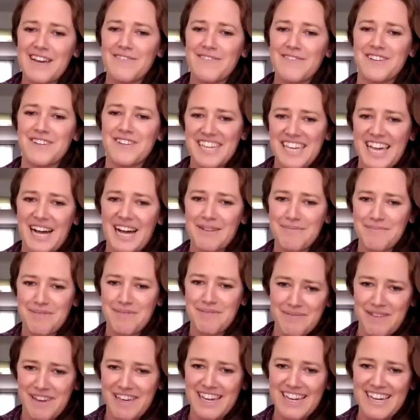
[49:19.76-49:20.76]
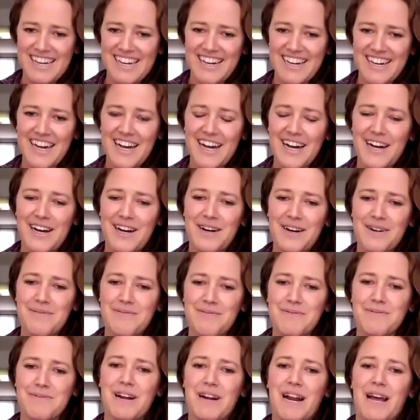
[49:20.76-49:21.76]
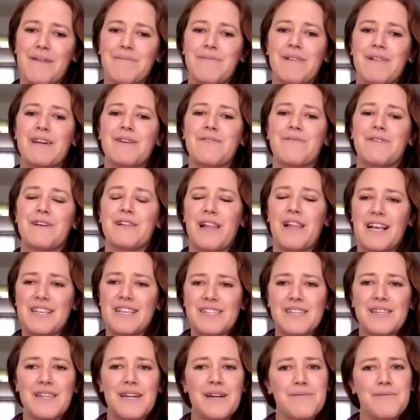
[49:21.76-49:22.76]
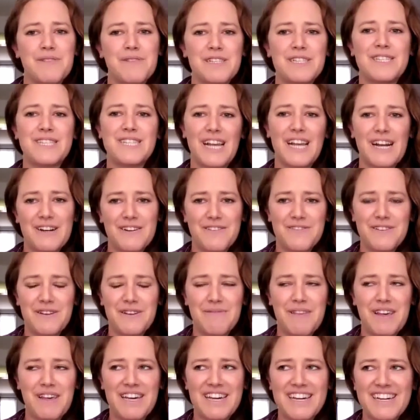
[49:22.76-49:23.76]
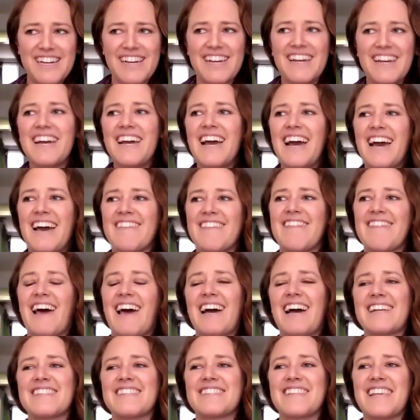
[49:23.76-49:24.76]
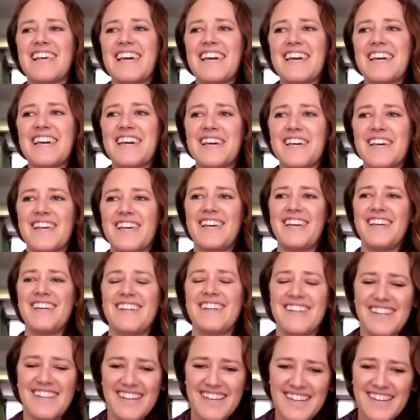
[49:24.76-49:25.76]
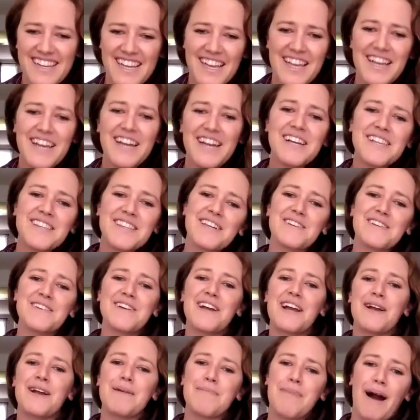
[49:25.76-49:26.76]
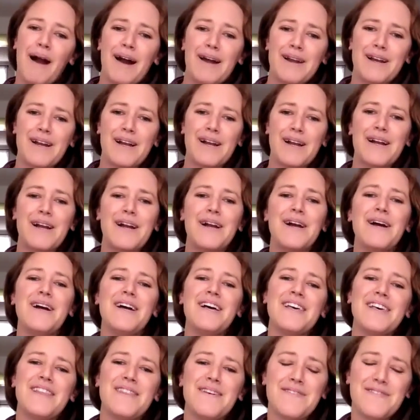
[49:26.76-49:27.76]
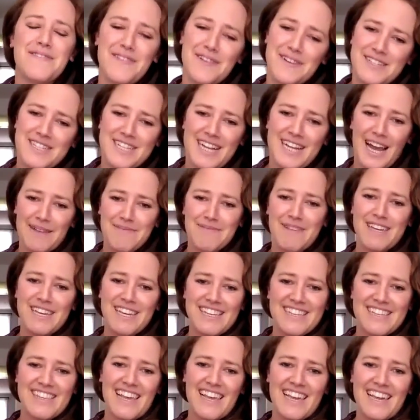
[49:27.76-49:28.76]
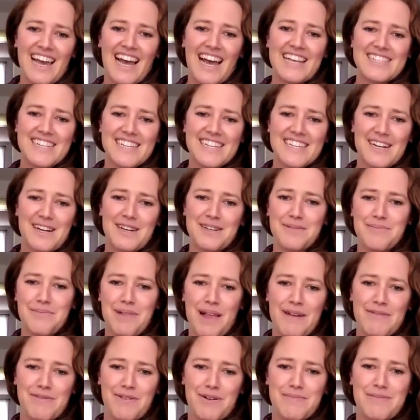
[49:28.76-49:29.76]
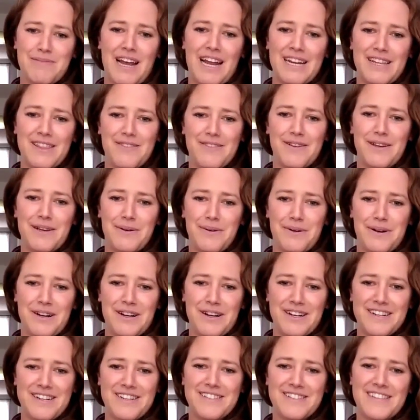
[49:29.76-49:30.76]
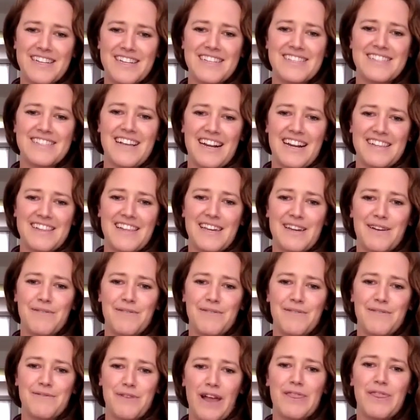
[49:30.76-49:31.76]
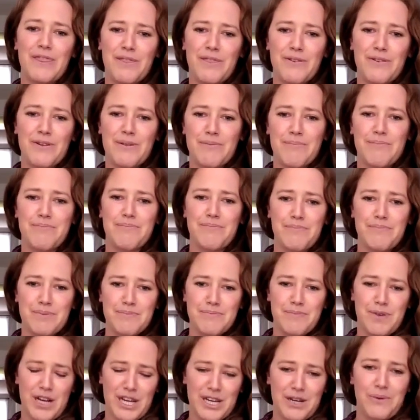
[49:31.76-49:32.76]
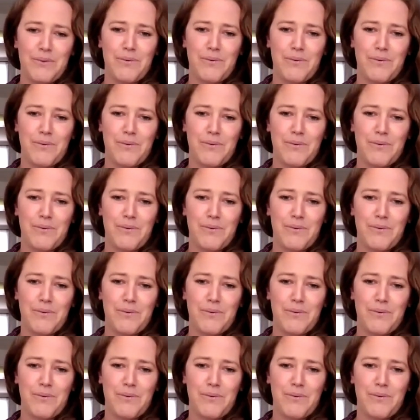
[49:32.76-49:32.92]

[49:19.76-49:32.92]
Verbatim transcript: that really helps me um when I'm like realizing that I'm really scared of something, and that's like little yeah. Harry Potter, the first time that he like has to get onto platform nine and three quarters, and he's got to like run through brick